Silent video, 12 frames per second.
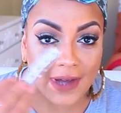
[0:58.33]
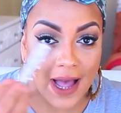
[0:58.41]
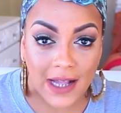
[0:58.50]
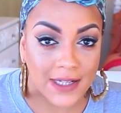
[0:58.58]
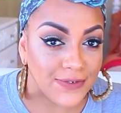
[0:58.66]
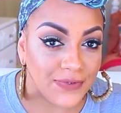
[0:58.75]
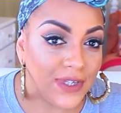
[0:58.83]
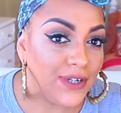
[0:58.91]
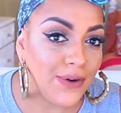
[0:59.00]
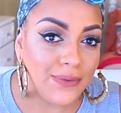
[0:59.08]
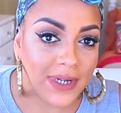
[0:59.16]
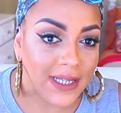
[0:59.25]
guys really
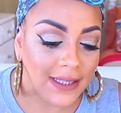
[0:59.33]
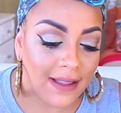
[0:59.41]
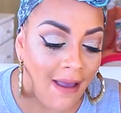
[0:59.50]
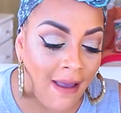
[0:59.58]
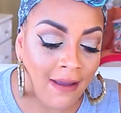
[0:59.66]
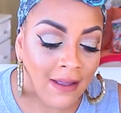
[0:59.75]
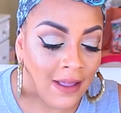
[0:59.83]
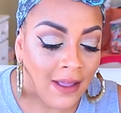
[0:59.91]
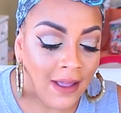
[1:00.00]
don't need that